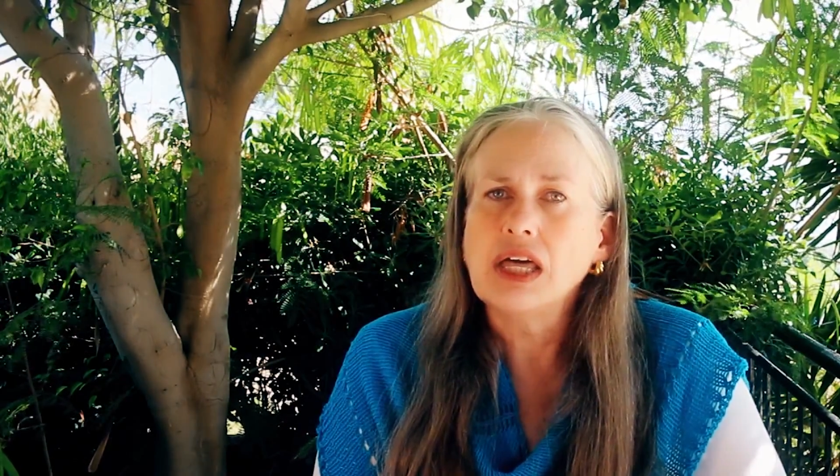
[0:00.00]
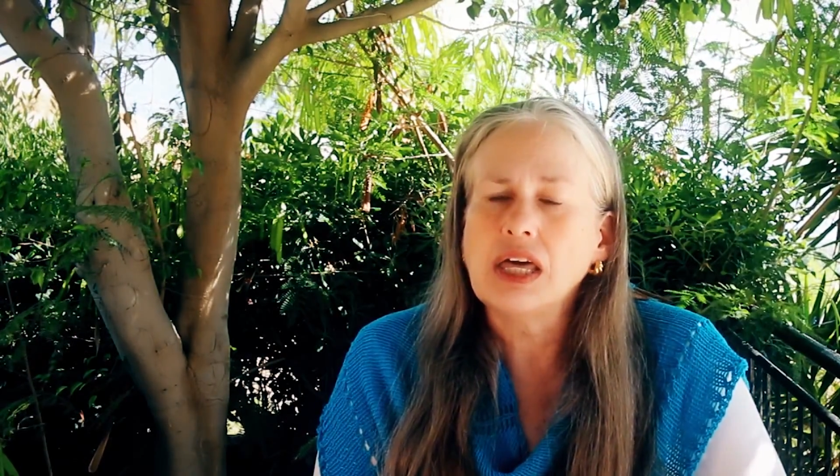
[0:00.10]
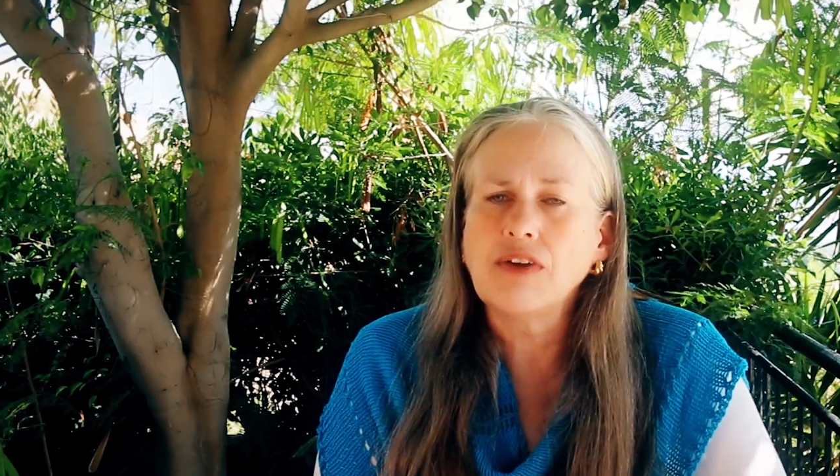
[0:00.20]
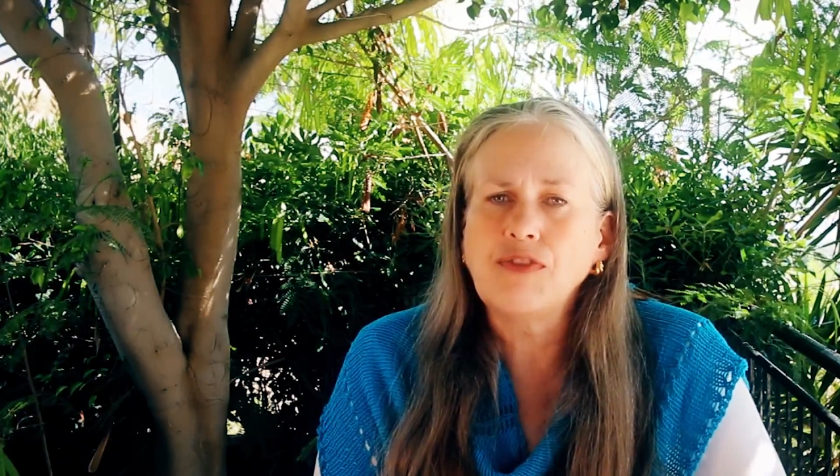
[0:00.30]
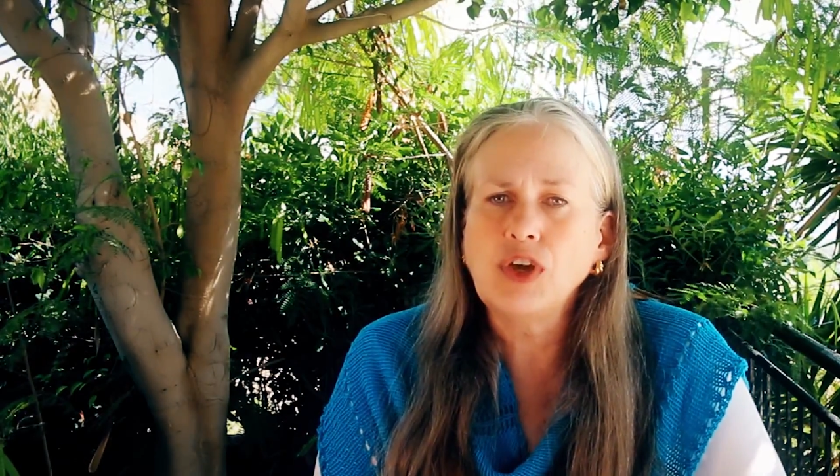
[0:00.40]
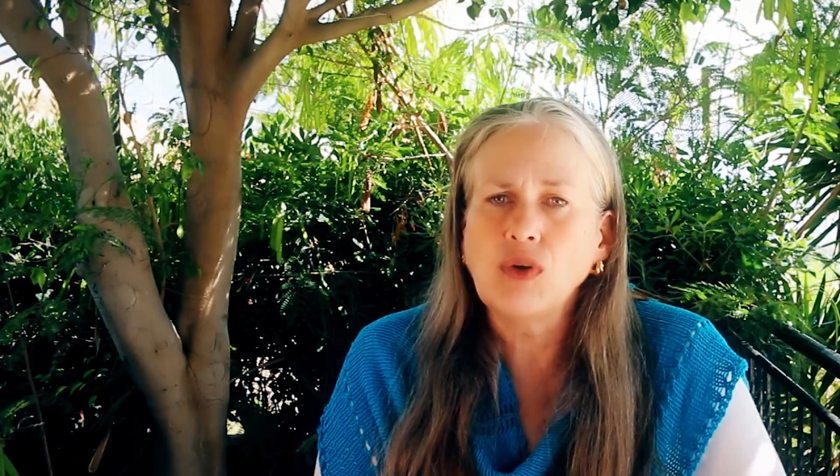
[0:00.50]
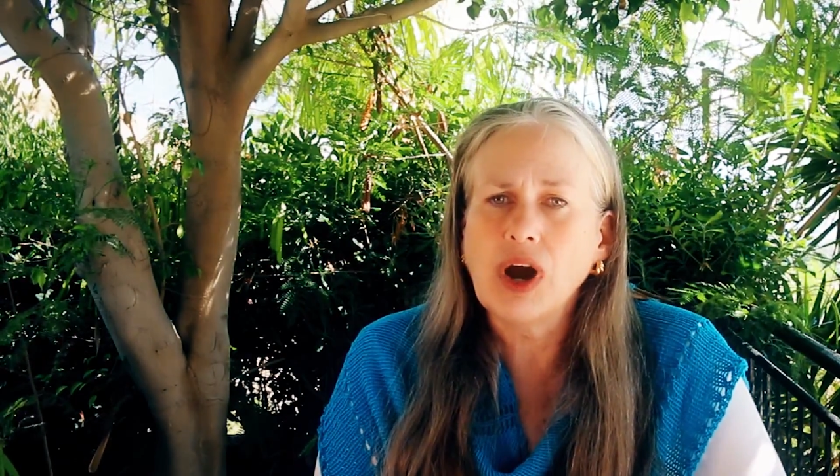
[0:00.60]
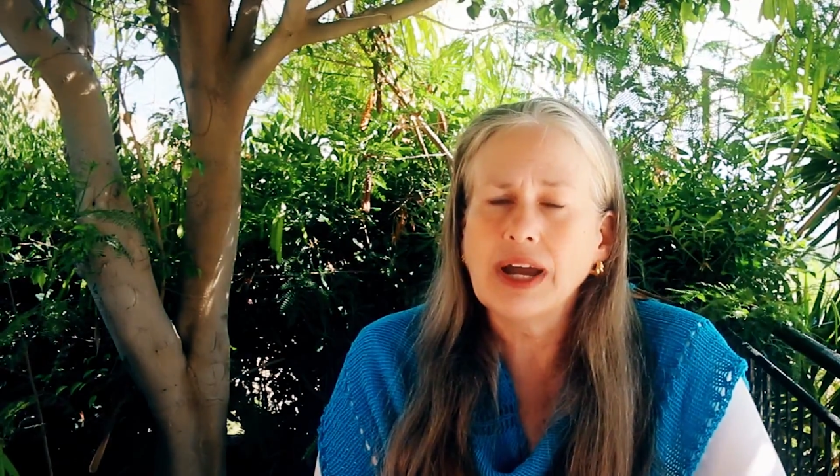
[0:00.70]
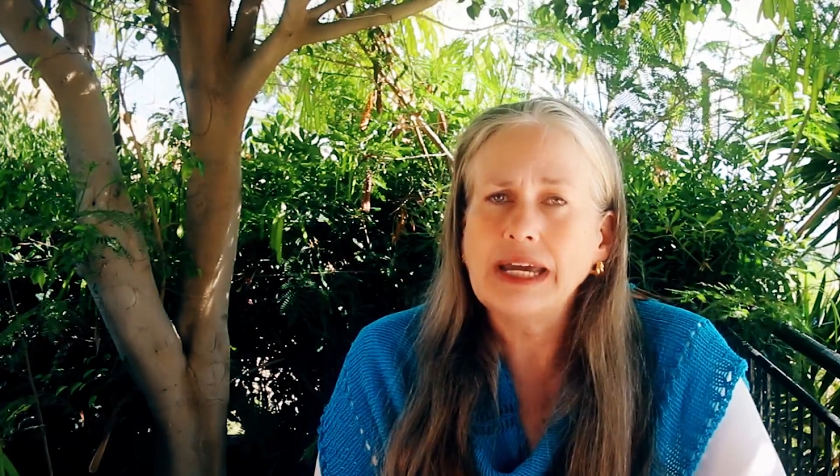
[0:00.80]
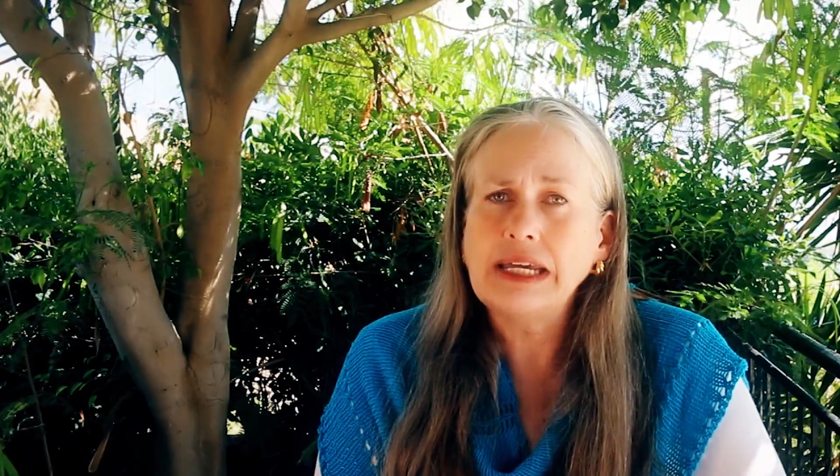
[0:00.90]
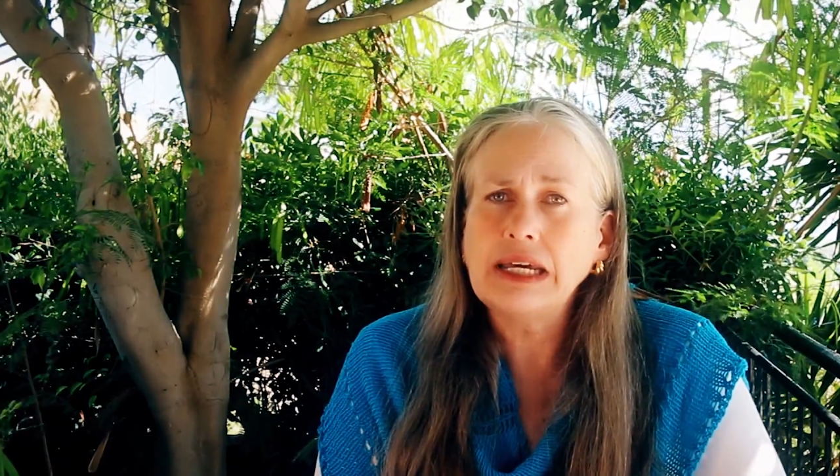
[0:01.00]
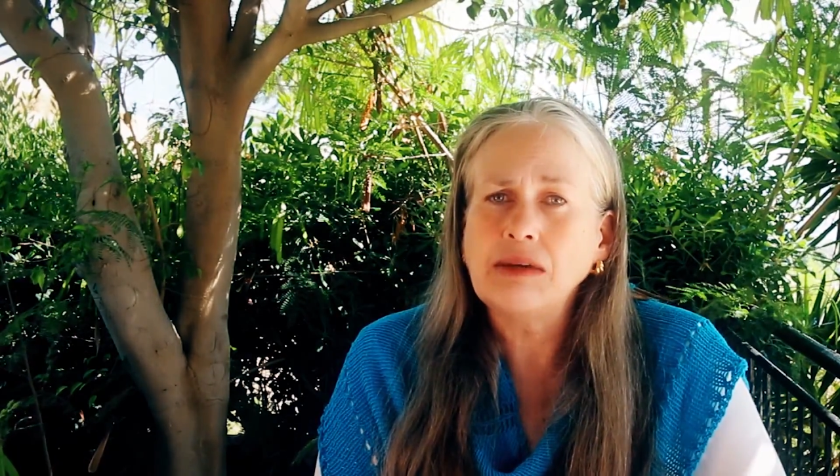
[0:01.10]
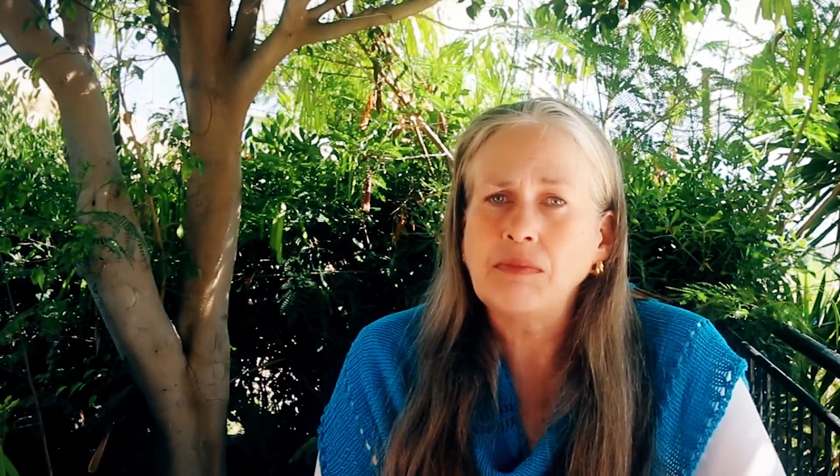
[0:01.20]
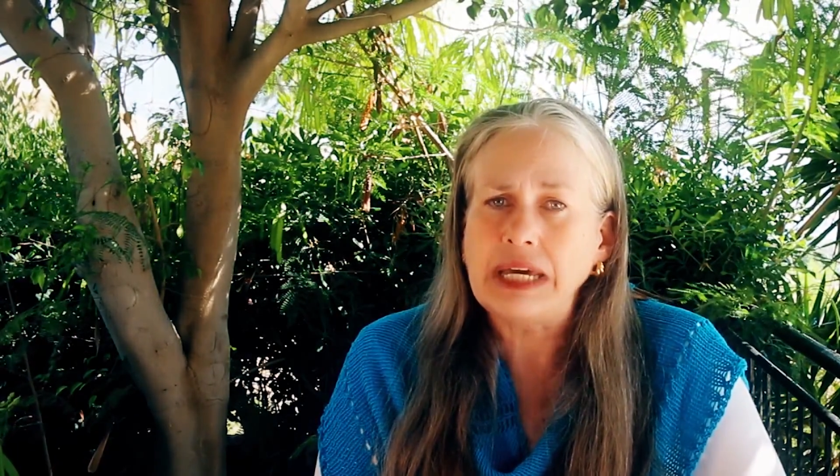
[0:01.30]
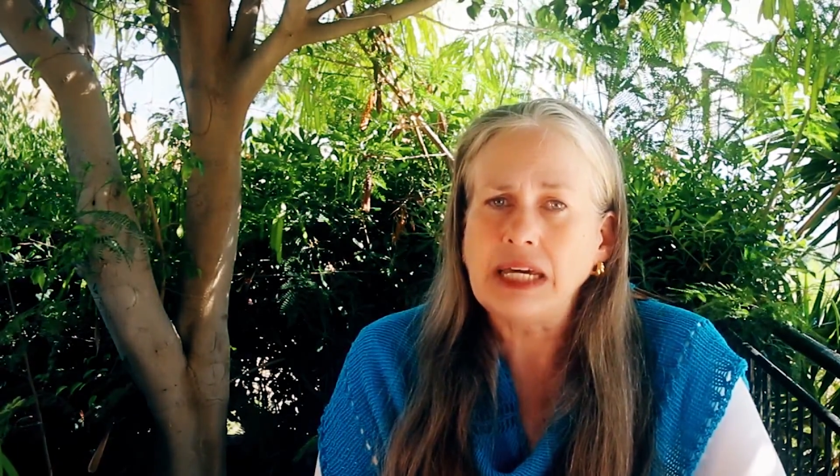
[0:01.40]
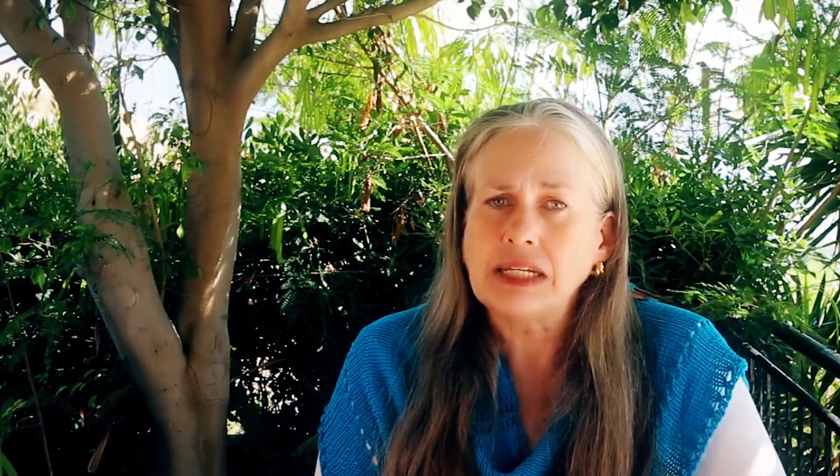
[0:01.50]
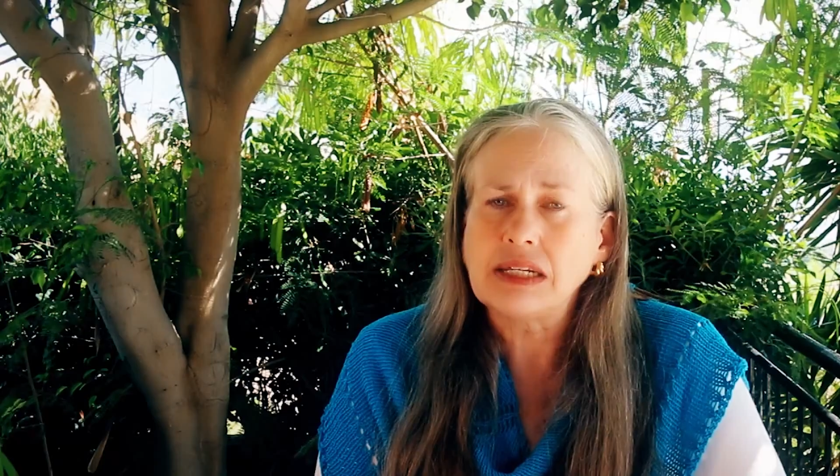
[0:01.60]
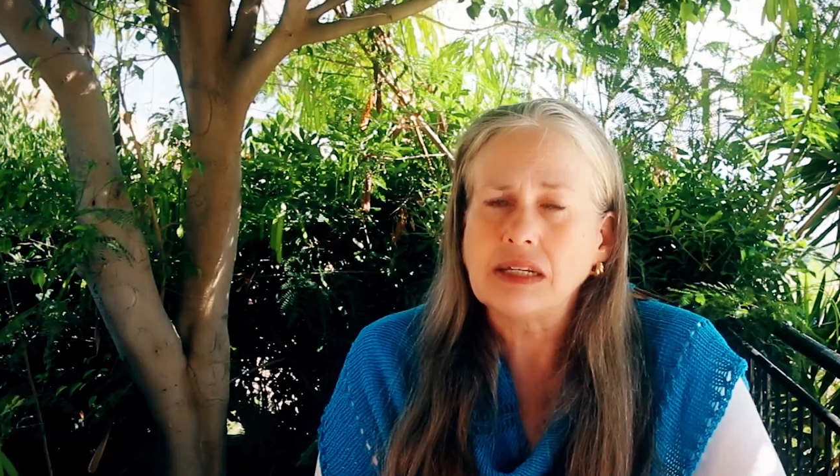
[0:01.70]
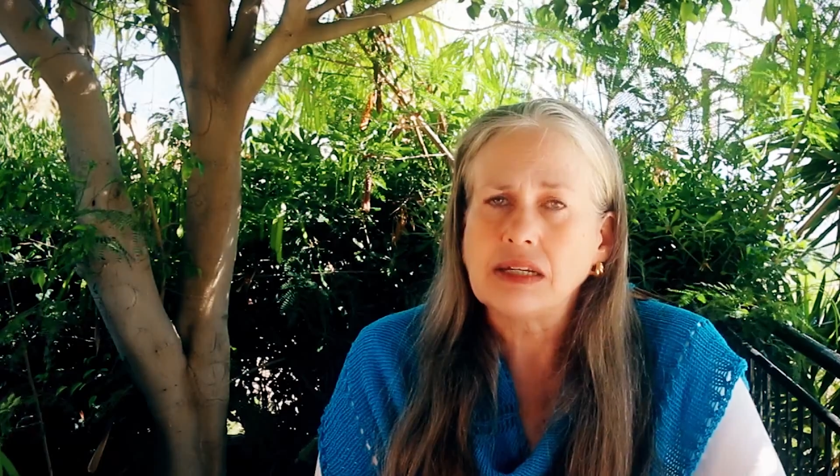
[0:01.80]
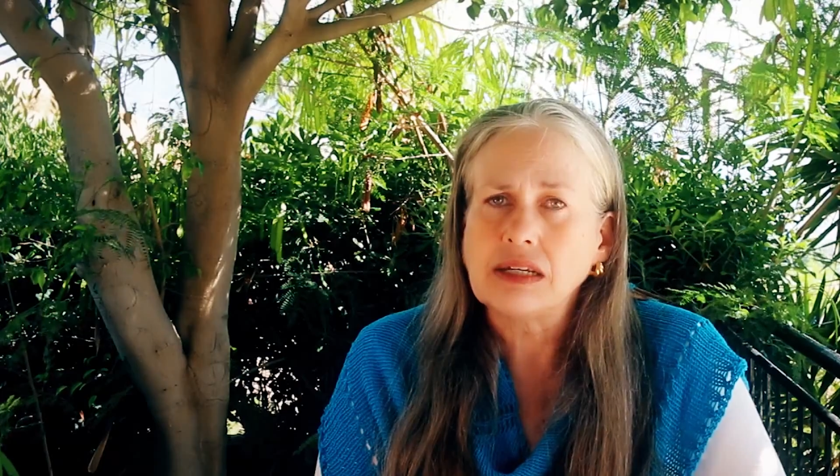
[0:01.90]
If you are eating
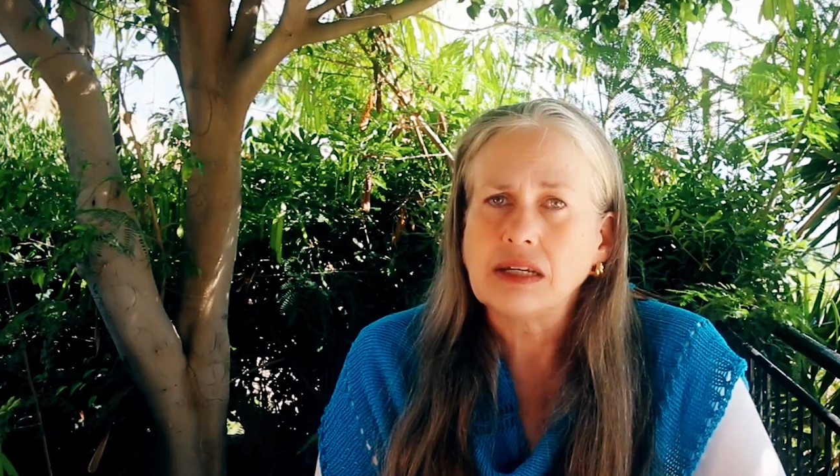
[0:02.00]
meat,